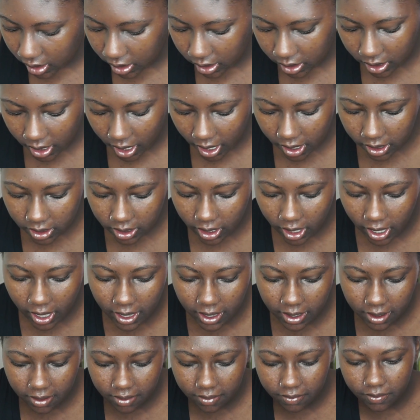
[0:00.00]
now that I
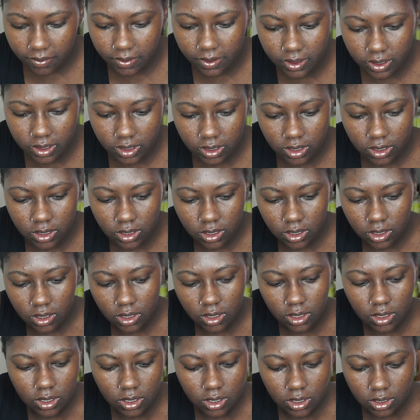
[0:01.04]
have
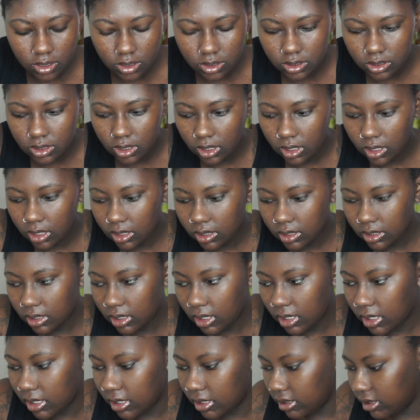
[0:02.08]
done all of
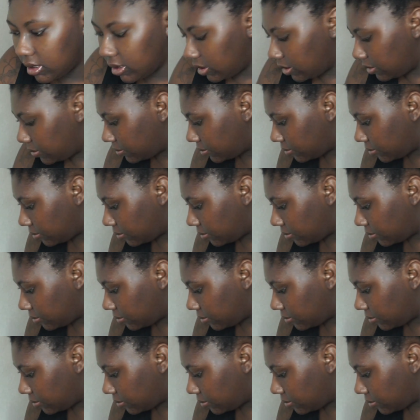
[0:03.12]
this,